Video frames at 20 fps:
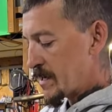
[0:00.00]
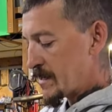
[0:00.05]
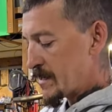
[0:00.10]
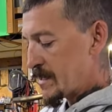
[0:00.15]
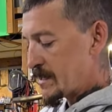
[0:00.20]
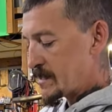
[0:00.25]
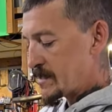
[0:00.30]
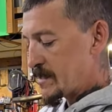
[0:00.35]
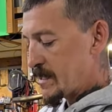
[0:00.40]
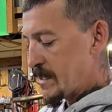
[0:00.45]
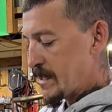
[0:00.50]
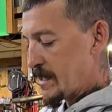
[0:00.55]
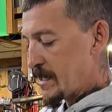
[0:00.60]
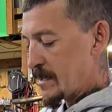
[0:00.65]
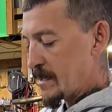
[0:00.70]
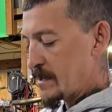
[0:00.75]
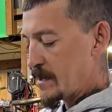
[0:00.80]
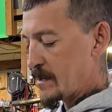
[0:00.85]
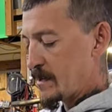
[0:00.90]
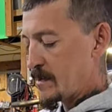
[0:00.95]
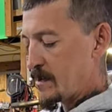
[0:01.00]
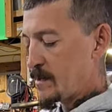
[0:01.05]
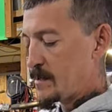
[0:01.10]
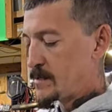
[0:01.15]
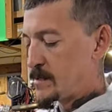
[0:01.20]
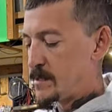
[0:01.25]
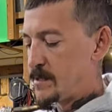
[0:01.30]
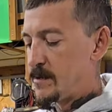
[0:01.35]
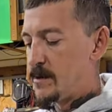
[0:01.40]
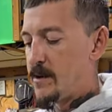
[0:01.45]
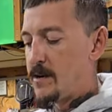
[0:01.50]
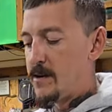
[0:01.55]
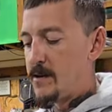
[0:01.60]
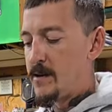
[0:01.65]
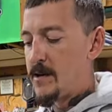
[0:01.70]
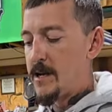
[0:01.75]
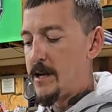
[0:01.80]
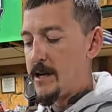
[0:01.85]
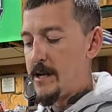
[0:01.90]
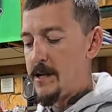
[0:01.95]
this thing is
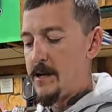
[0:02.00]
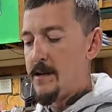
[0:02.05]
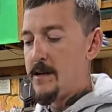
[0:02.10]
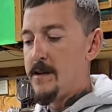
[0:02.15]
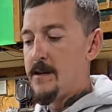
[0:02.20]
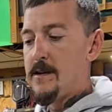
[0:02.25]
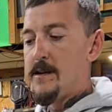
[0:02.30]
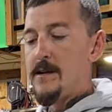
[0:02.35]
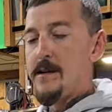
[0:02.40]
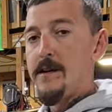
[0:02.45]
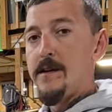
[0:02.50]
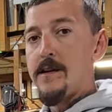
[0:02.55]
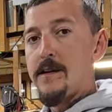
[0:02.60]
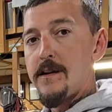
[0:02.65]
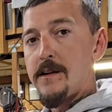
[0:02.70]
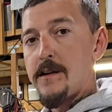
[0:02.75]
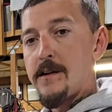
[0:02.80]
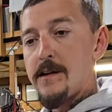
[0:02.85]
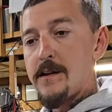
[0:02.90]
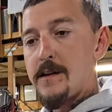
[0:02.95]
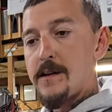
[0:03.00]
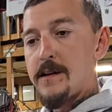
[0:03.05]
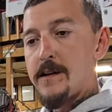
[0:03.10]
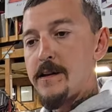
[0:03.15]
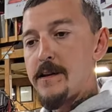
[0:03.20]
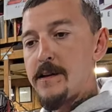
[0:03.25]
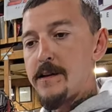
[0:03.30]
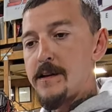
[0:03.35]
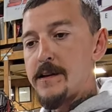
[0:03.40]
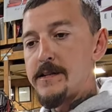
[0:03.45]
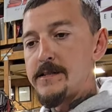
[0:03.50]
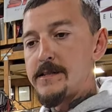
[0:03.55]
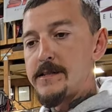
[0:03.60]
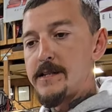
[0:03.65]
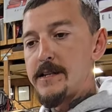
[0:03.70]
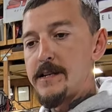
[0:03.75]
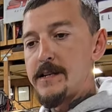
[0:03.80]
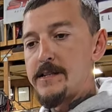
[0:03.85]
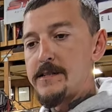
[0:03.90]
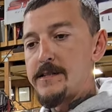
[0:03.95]
gnarly. You can
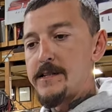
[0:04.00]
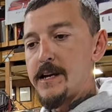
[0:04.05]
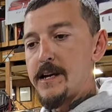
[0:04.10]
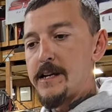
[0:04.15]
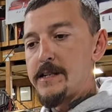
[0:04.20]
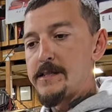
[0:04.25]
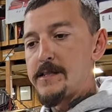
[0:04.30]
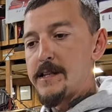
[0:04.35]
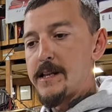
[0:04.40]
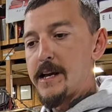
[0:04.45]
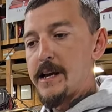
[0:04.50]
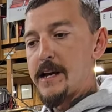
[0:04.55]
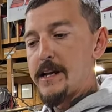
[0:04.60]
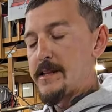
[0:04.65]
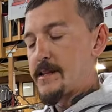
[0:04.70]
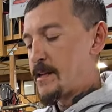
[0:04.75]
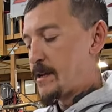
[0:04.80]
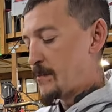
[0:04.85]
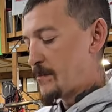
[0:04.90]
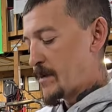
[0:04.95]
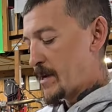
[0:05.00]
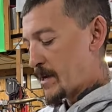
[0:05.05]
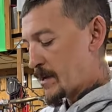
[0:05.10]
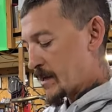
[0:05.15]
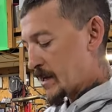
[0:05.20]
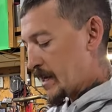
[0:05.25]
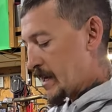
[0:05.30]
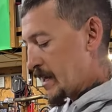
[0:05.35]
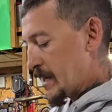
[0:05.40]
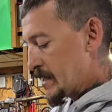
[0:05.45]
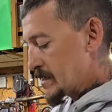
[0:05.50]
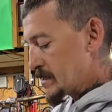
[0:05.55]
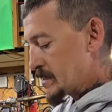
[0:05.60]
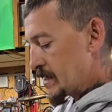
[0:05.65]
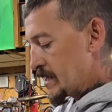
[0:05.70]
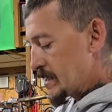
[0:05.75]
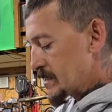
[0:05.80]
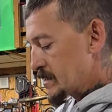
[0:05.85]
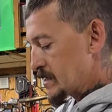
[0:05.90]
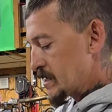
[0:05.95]
see the size of that, the amount of gas
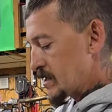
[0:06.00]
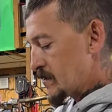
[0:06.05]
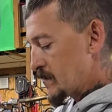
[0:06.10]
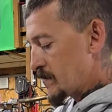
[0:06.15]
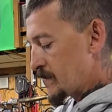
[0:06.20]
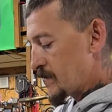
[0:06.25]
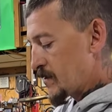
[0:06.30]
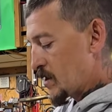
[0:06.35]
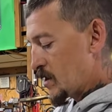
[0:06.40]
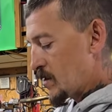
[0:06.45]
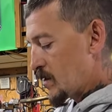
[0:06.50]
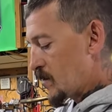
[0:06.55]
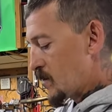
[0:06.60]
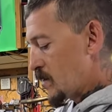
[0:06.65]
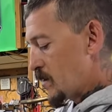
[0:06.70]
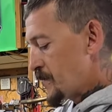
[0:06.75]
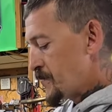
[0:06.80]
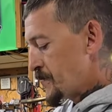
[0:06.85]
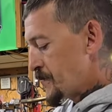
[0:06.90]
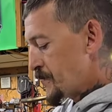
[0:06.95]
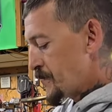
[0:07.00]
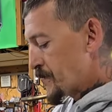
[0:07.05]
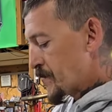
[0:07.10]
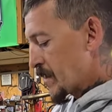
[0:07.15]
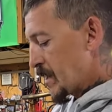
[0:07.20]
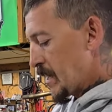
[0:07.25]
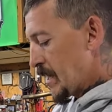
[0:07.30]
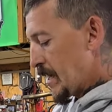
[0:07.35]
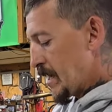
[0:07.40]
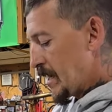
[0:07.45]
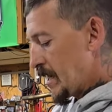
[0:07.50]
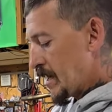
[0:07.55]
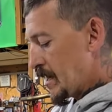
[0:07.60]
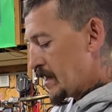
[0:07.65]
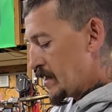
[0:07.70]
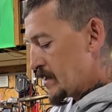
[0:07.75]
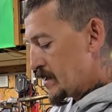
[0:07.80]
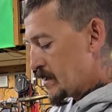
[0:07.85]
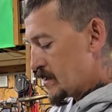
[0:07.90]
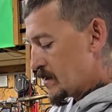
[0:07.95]
that's going to flow.
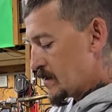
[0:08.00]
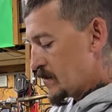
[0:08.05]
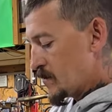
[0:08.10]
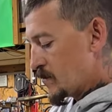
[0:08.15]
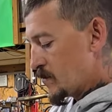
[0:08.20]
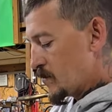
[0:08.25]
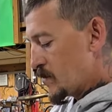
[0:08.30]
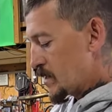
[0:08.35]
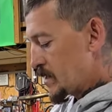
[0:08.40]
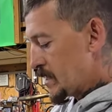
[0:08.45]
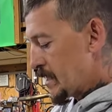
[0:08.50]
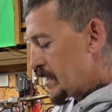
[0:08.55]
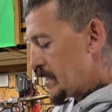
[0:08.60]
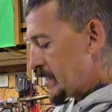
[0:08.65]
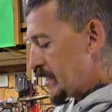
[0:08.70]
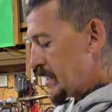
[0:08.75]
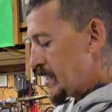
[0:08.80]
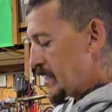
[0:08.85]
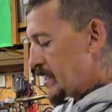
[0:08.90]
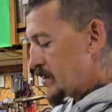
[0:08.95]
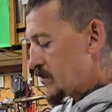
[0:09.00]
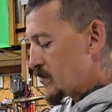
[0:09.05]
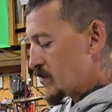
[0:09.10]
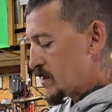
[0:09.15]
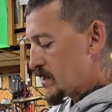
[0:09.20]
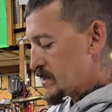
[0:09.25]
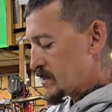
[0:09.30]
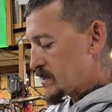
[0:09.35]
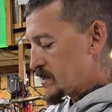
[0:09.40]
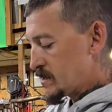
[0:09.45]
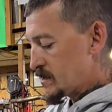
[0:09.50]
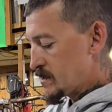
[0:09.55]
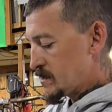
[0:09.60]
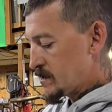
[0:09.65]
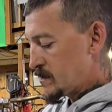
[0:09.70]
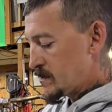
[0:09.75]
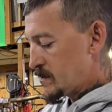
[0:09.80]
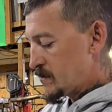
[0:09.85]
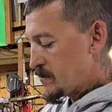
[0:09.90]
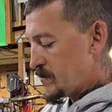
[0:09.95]
And what they did was
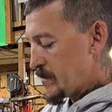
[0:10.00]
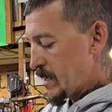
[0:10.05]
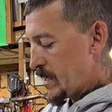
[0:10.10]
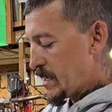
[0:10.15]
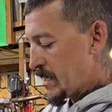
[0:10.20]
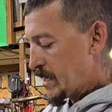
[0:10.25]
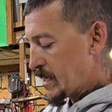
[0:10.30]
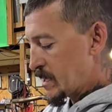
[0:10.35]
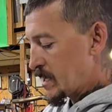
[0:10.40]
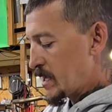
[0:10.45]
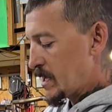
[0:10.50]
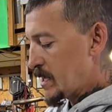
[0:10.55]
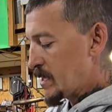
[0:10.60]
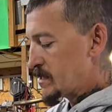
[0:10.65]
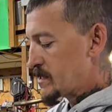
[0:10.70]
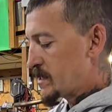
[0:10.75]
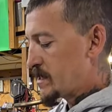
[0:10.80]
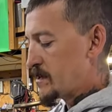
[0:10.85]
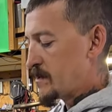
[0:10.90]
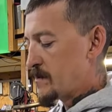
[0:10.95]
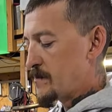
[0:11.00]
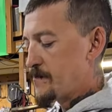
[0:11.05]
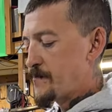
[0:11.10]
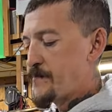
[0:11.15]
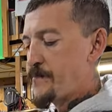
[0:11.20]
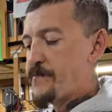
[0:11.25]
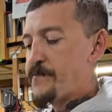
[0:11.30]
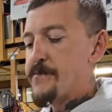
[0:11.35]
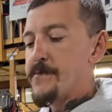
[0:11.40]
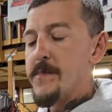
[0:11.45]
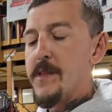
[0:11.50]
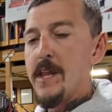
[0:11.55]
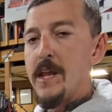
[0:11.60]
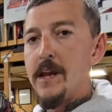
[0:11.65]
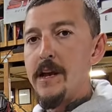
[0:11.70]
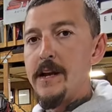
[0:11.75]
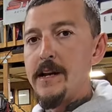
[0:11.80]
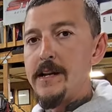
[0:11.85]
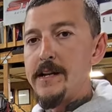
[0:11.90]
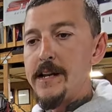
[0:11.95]
made a custom
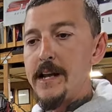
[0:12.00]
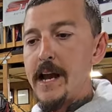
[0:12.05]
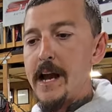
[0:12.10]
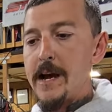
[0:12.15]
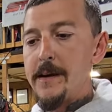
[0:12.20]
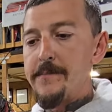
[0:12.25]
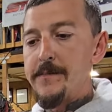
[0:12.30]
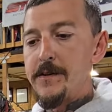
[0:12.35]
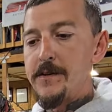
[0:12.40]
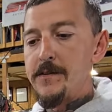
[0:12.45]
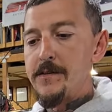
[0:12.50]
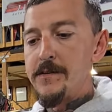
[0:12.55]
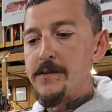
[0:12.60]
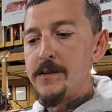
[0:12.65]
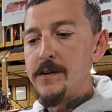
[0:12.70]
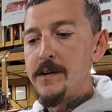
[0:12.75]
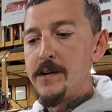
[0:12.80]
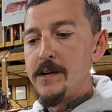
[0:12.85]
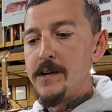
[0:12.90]
adapter